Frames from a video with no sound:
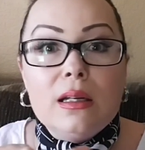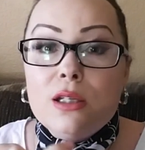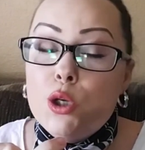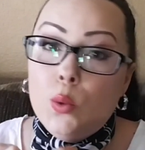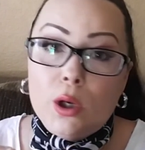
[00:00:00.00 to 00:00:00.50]

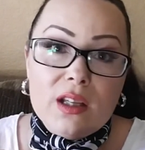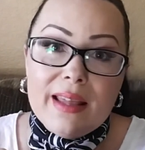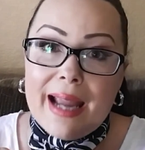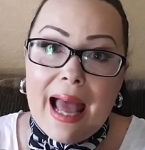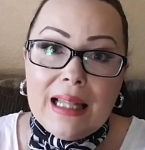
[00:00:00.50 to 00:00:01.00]
You work
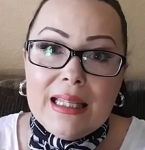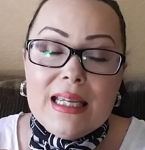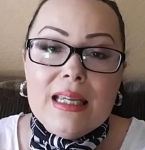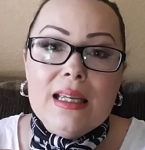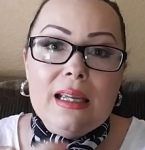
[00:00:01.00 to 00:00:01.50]
the
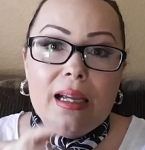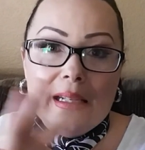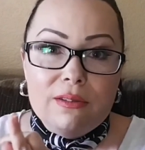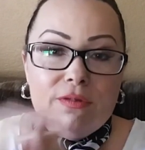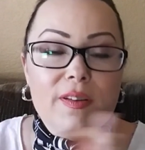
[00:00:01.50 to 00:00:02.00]
galley
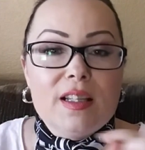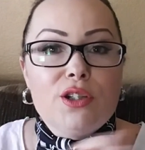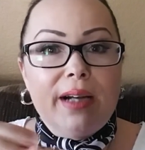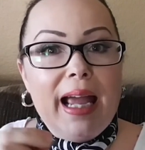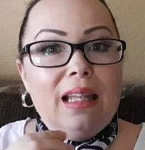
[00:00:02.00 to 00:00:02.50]
and fix
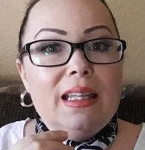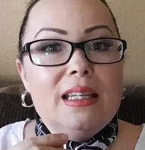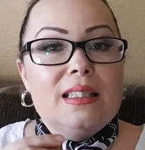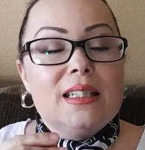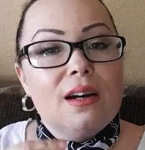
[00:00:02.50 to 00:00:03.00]
your
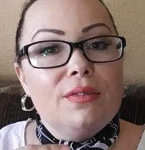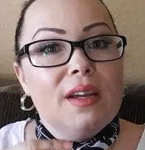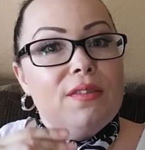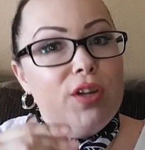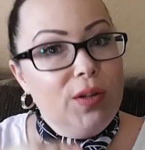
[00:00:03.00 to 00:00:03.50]
galley stuff
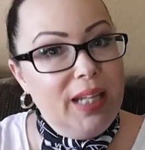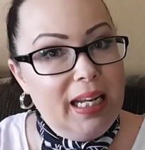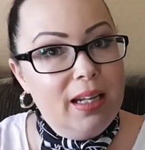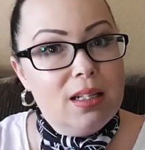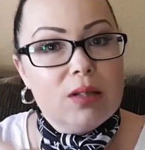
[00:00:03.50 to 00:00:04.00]
if you need
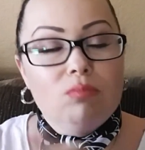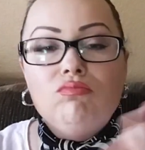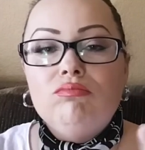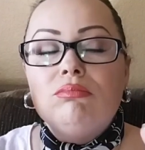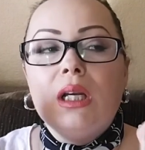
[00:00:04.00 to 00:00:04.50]
it.
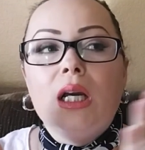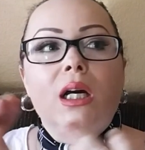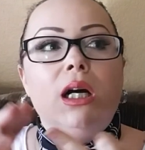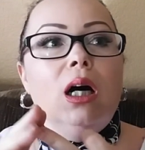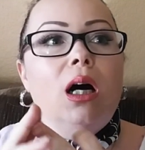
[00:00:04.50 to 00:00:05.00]

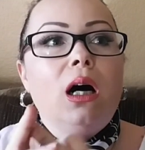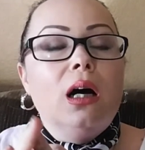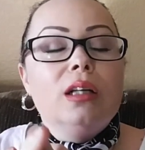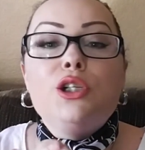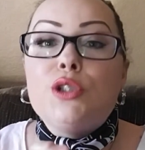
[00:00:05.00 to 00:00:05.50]

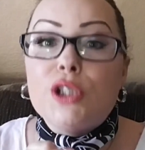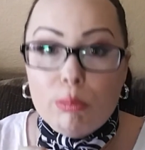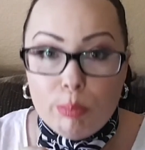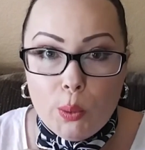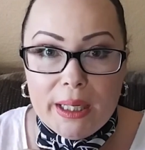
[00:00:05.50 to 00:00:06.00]
You
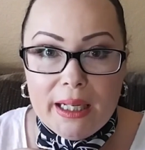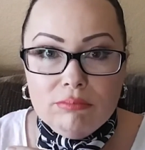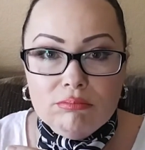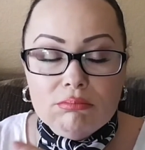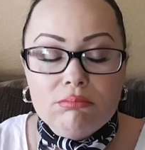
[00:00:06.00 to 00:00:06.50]
start boarding.